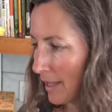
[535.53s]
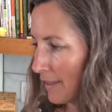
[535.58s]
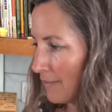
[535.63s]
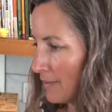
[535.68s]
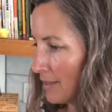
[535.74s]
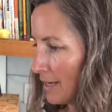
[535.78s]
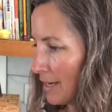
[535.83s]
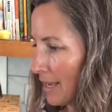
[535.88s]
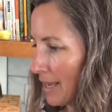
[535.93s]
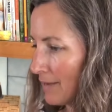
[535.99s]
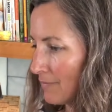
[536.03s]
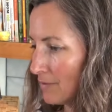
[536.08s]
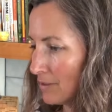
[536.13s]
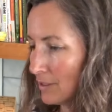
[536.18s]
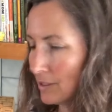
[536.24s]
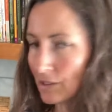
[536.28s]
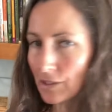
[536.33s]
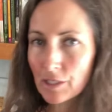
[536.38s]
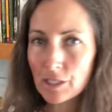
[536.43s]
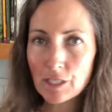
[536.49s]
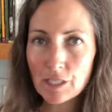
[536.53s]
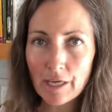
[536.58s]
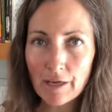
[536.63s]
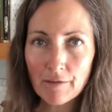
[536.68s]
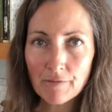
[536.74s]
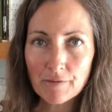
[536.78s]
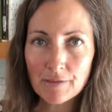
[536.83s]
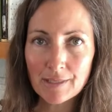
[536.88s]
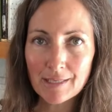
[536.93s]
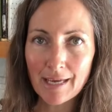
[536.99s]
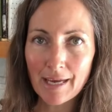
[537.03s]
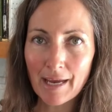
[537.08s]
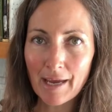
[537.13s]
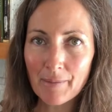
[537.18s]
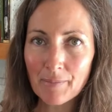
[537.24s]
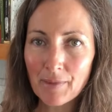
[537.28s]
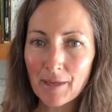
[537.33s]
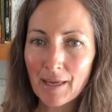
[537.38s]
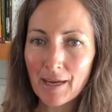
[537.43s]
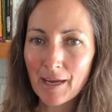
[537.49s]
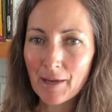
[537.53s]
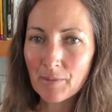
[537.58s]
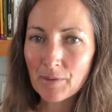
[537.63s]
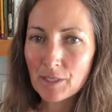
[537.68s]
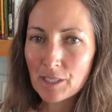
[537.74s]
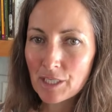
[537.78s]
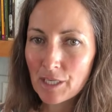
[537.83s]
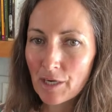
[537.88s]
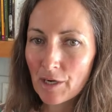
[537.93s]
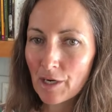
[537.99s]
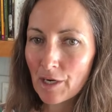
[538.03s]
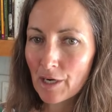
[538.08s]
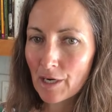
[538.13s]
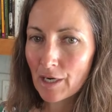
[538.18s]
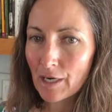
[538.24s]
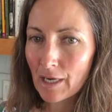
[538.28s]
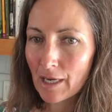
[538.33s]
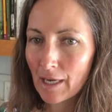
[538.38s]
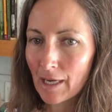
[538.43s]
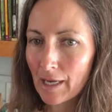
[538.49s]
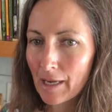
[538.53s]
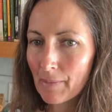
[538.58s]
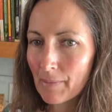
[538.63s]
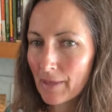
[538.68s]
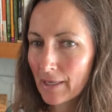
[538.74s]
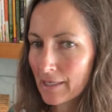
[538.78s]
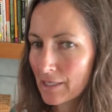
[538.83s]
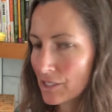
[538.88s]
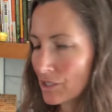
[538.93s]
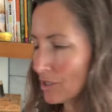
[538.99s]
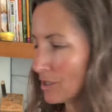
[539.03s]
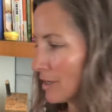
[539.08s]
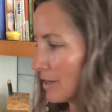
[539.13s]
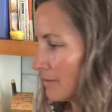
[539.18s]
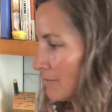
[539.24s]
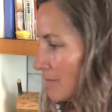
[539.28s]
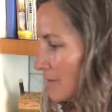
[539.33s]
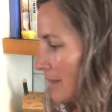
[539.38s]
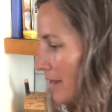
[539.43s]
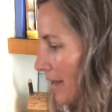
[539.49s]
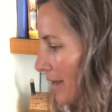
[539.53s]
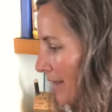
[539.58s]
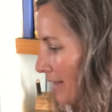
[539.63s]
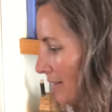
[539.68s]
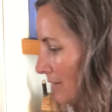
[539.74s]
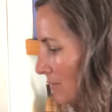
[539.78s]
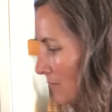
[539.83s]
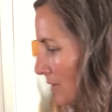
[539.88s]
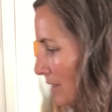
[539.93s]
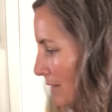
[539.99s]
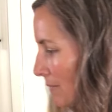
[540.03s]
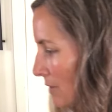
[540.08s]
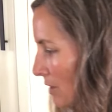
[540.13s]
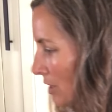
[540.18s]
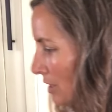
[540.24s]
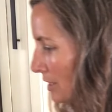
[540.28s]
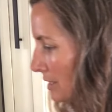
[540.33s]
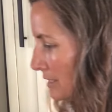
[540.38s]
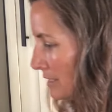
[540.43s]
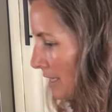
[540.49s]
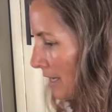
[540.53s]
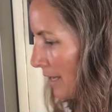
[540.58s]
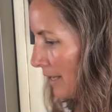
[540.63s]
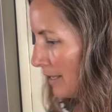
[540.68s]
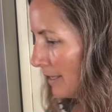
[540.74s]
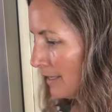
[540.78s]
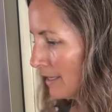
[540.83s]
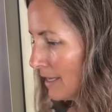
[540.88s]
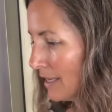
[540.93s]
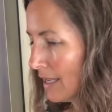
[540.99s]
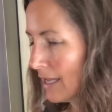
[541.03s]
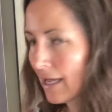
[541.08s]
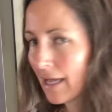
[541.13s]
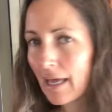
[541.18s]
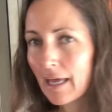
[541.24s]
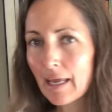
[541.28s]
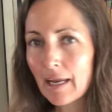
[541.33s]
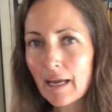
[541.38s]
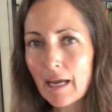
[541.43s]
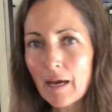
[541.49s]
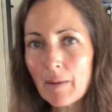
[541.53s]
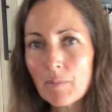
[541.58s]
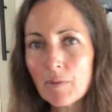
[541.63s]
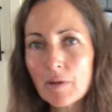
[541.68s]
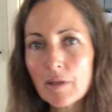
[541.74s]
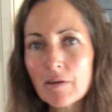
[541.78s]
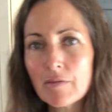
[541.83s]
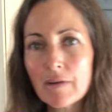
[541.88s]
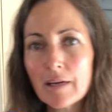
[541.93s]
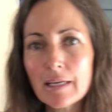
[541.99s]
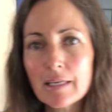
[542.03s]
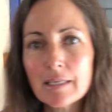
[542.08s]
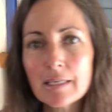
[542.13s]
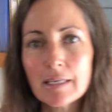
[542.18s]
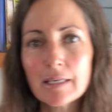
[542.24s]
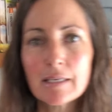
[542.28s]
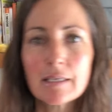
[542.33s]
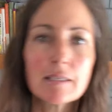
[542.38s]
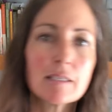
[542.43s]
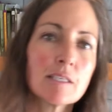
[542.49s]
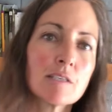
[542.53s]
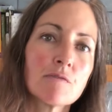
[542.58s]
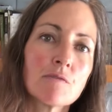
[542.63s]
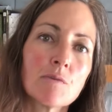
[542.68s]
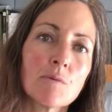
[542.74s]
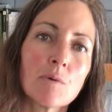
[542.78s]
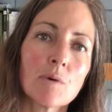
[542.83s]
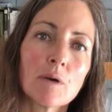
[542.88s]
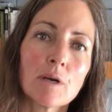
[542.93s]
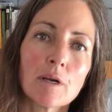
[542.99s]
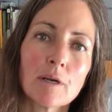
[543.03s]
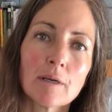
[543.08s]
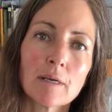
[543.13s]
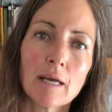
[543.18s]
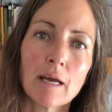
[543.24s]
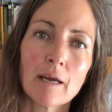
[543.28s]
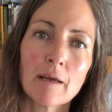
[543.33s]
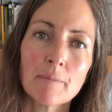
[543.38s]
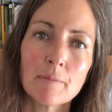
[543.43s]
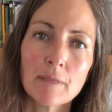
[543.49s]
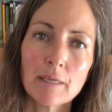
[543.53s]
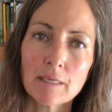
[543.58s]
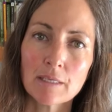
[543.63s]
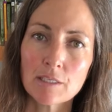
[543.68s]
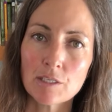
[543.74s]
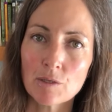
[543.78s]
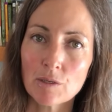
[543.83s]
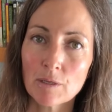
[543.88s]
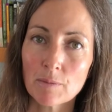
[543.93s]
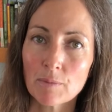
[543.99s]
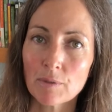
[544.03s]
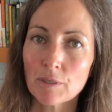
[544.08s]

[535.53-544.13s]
And then I have a little shelf set up, and I will share a picture of that when I'm all done, and a couple of ideas for things you can